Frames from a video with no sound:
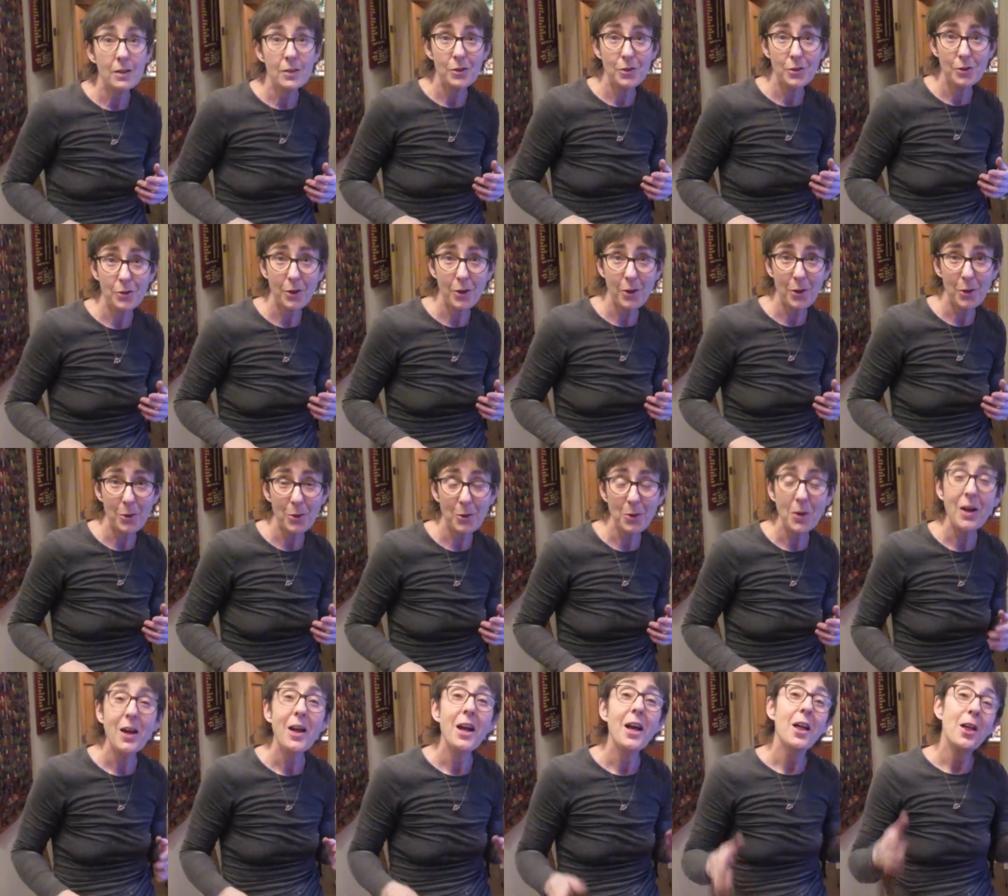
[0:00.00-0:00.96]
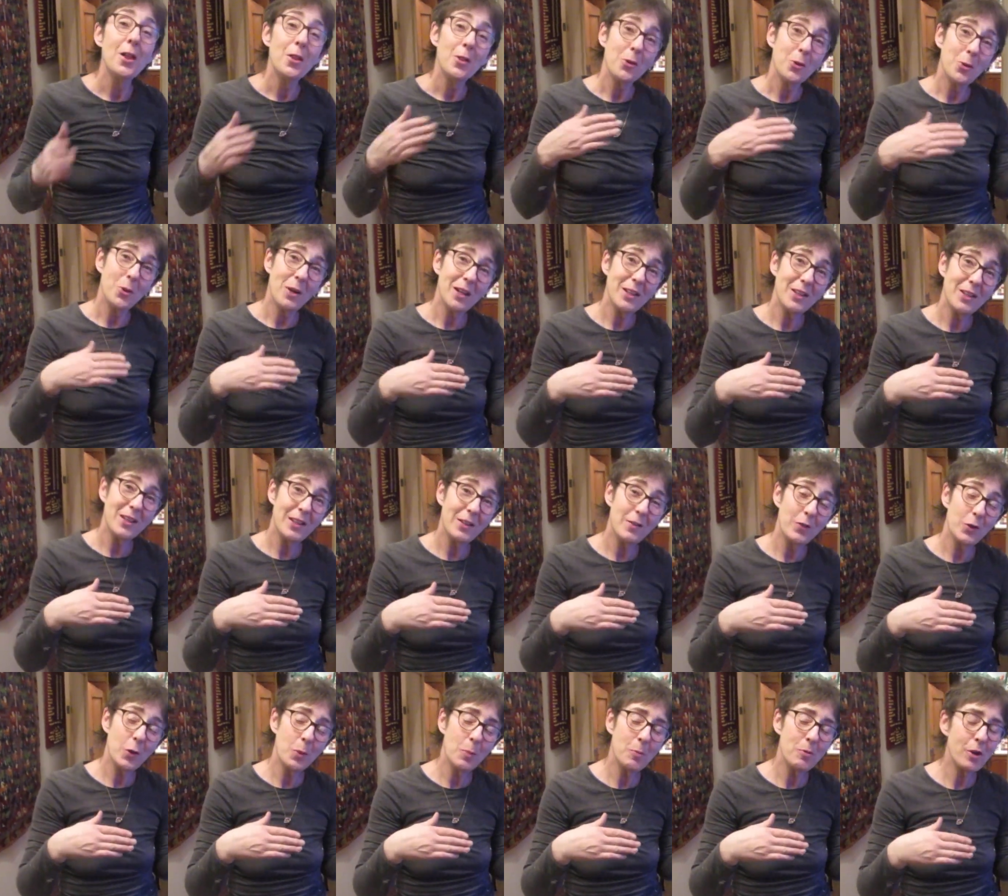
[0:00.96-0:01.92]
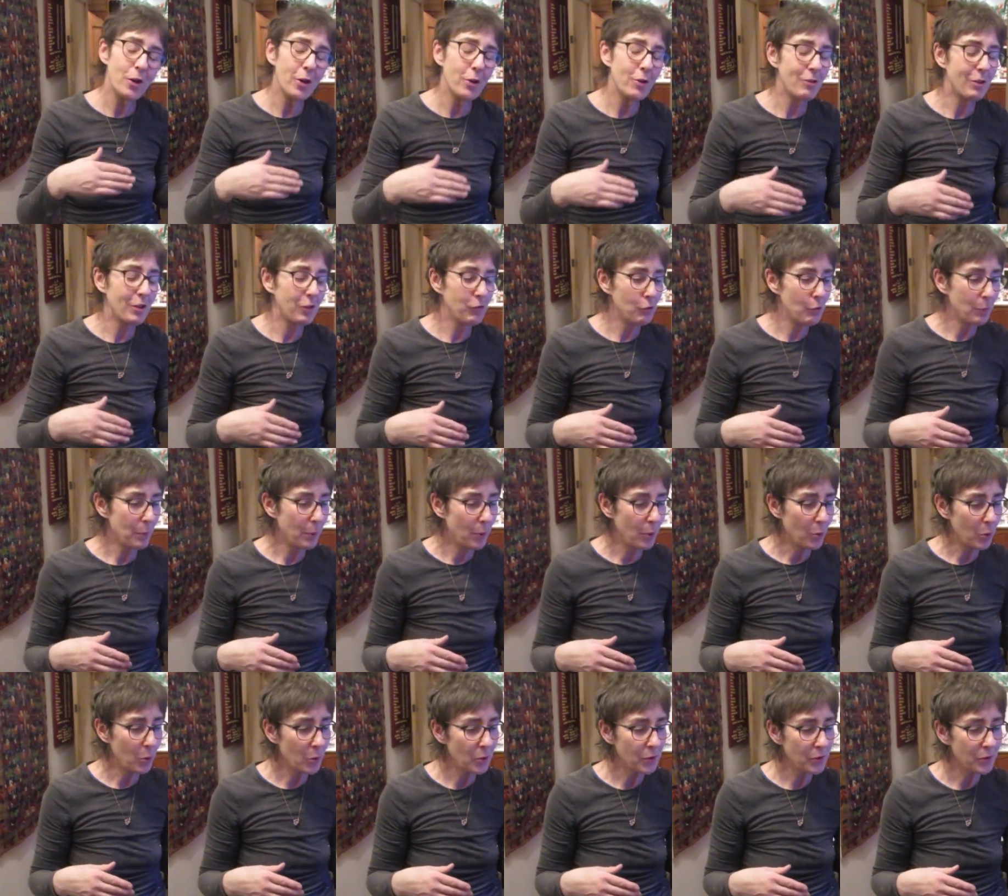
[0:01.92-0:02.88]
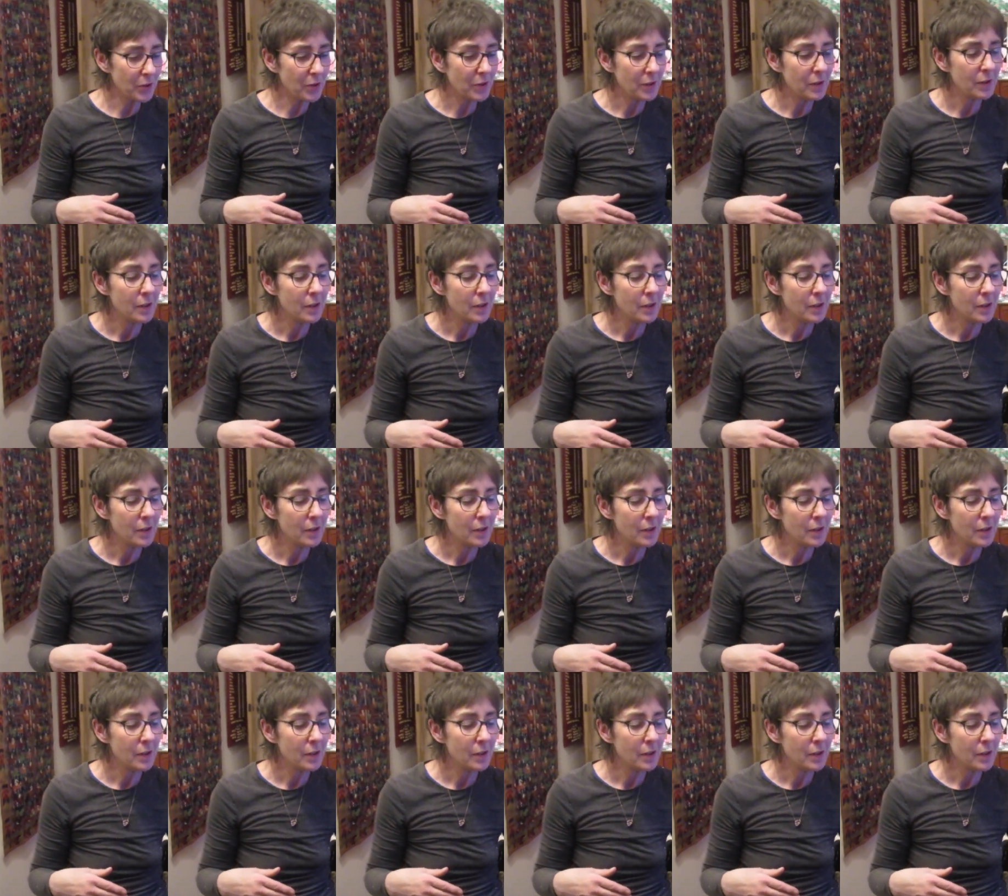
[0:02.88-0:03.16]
So, thought I'd give you a progress report.